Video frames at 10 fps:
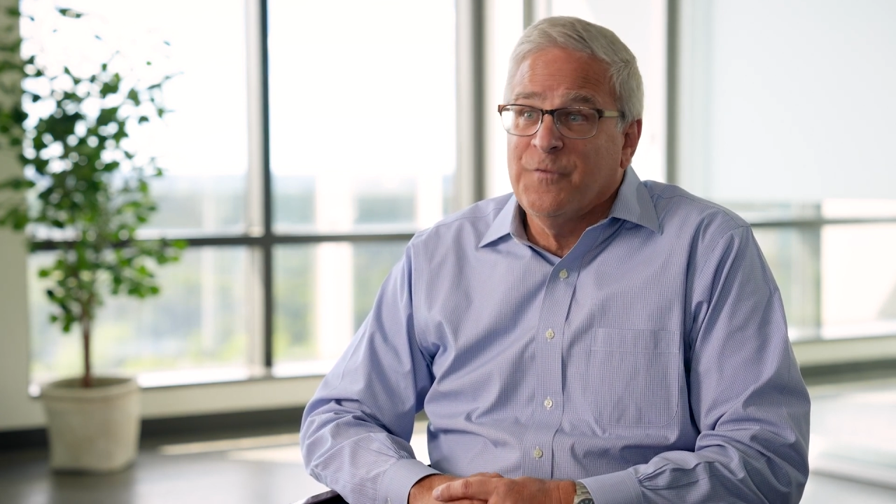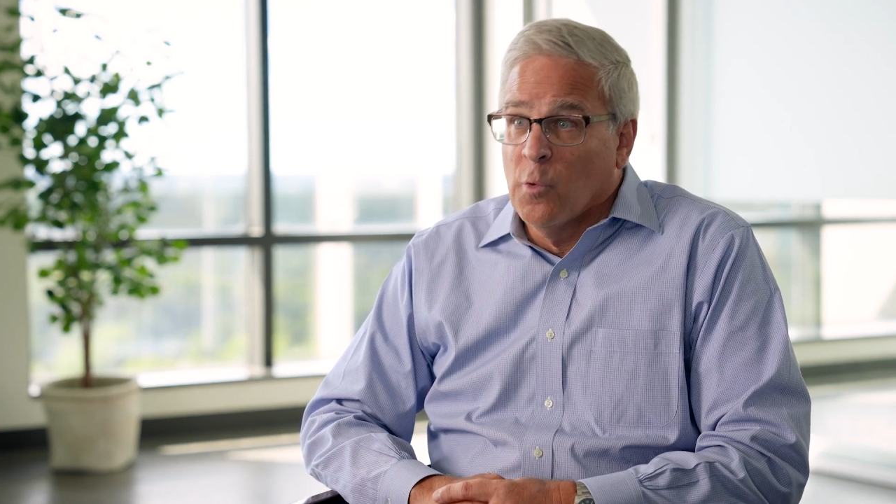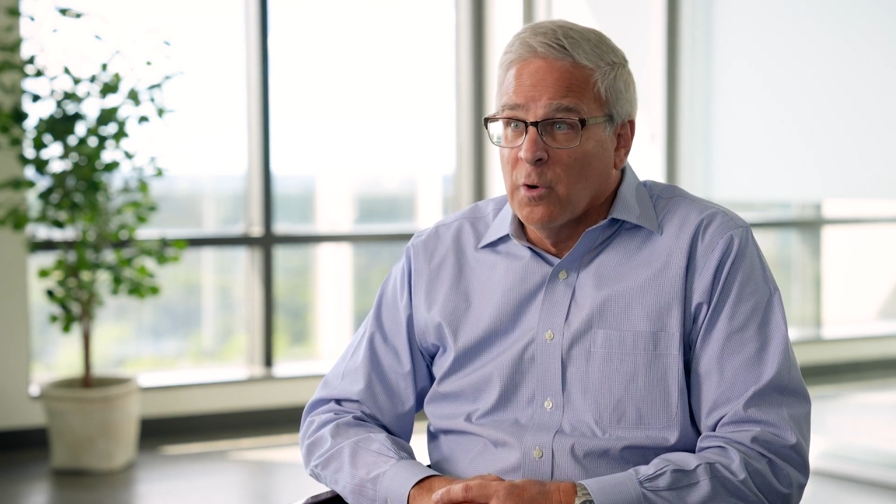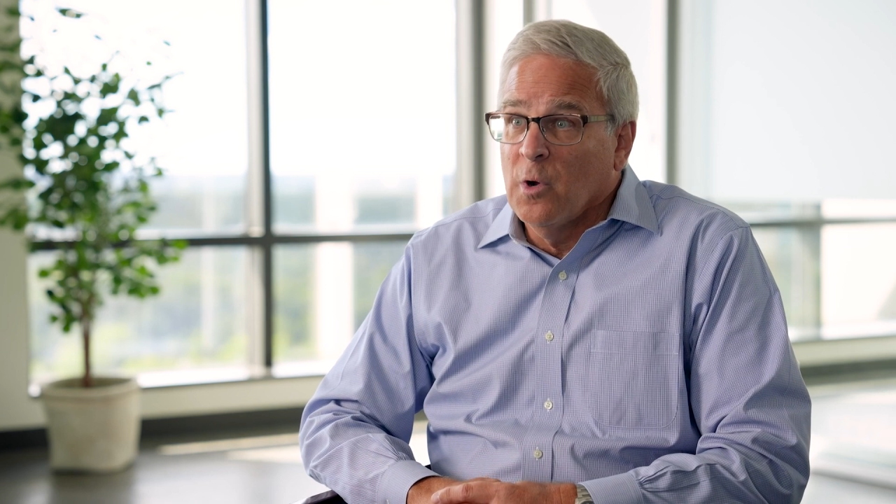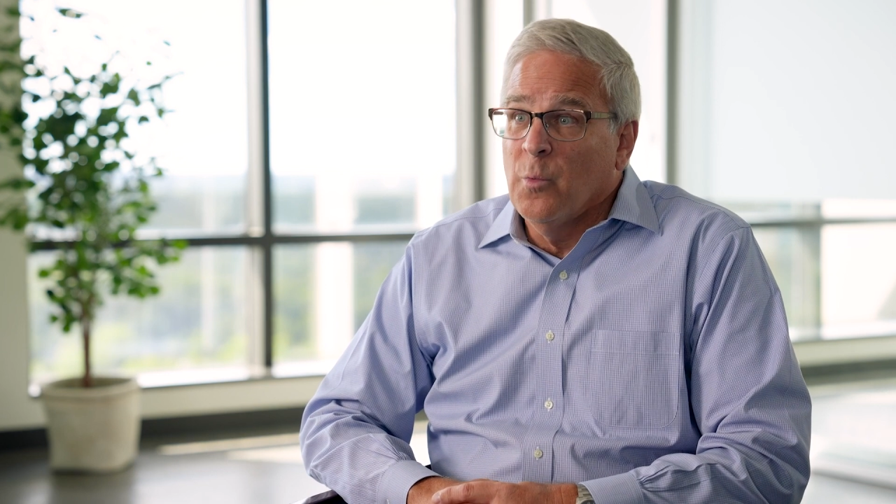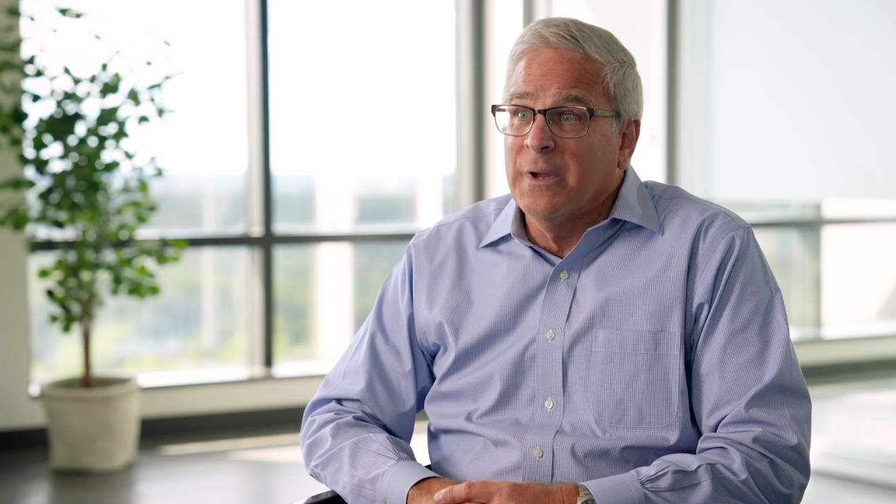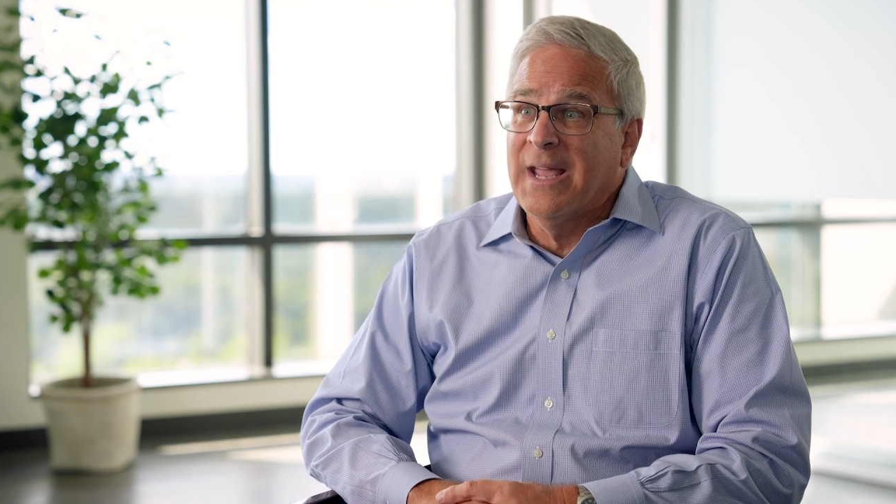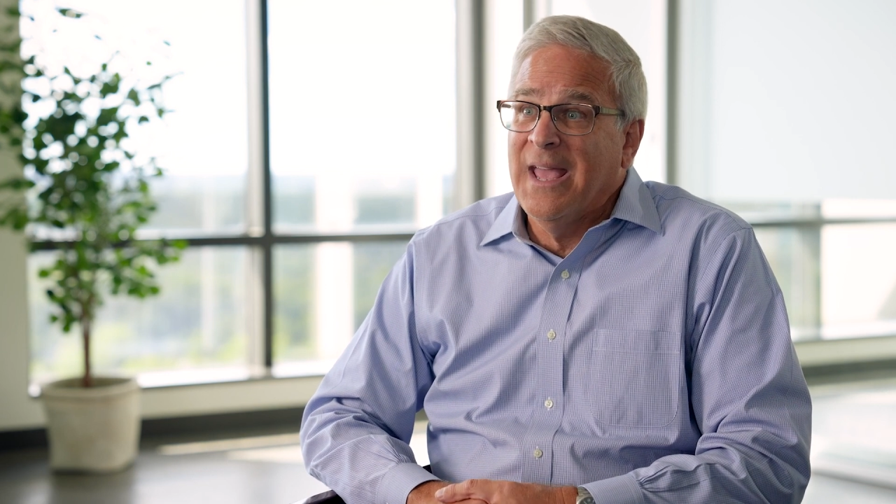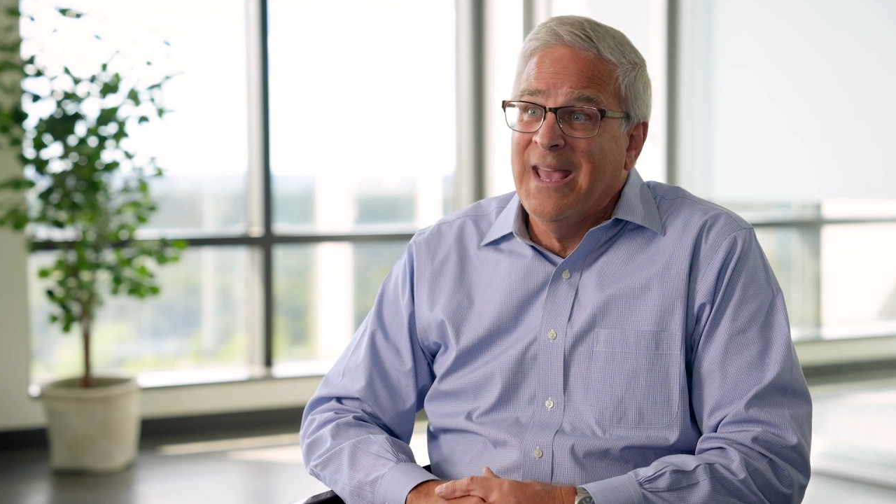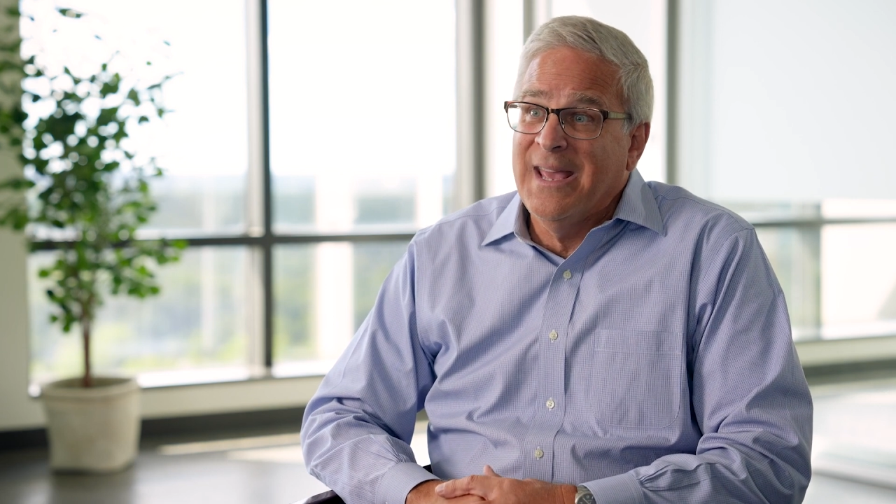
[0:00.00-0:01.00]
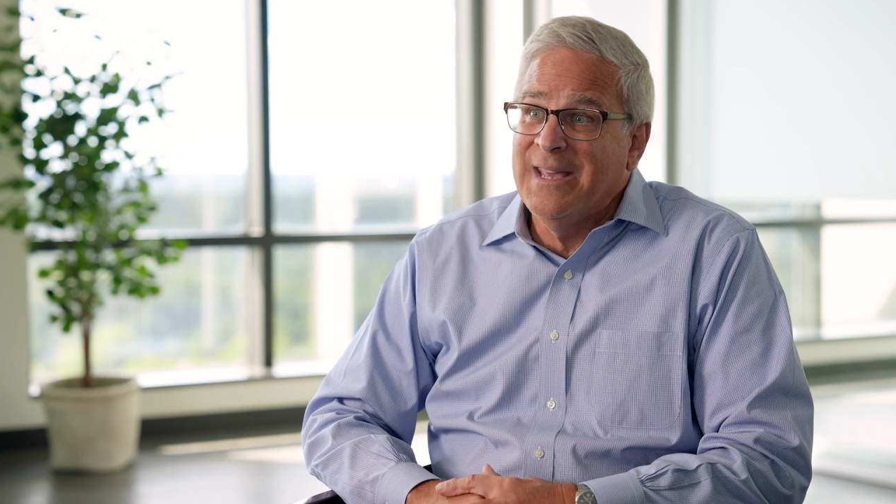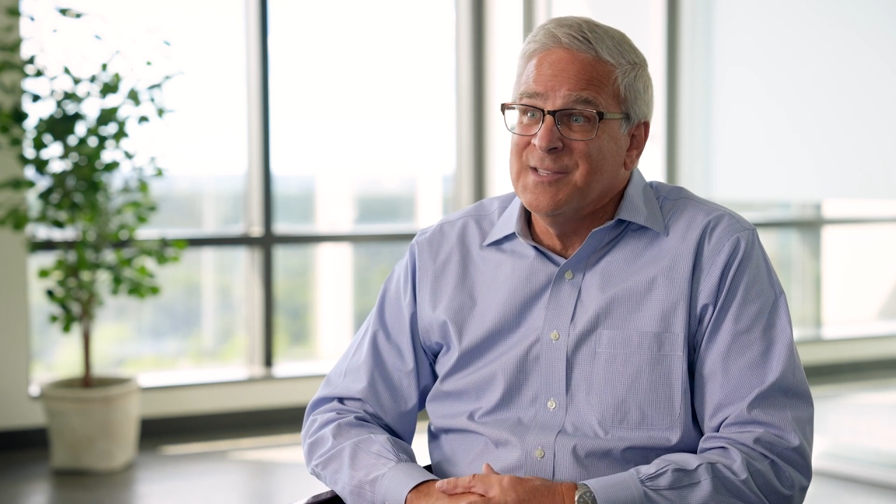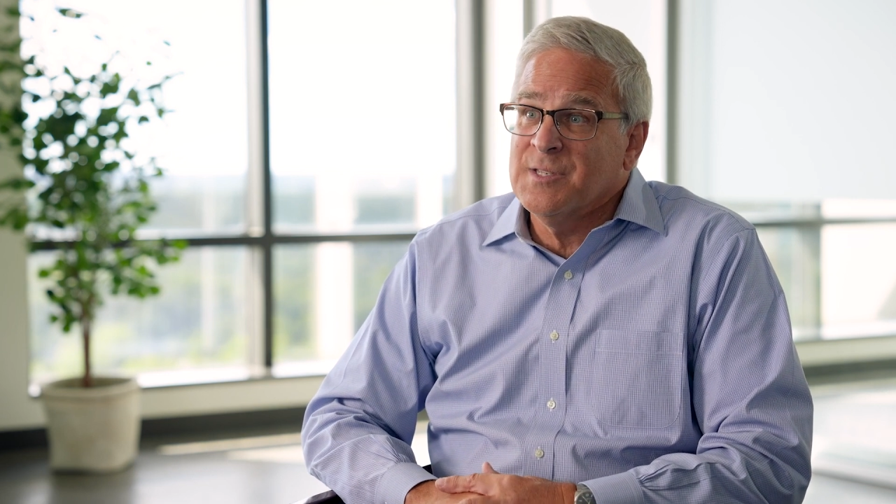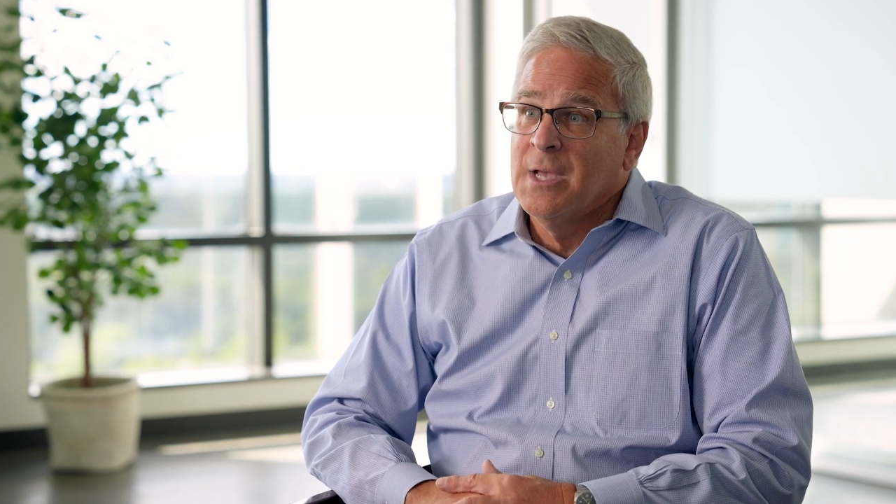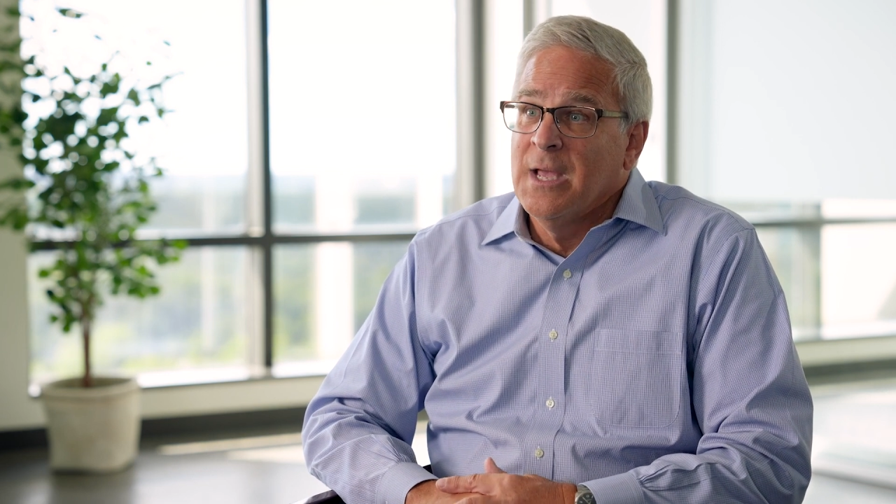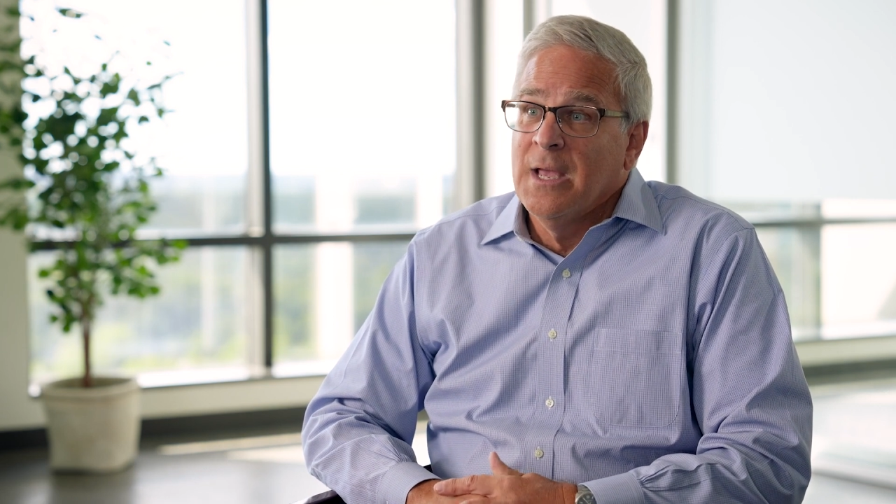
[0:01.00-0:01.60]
401ks,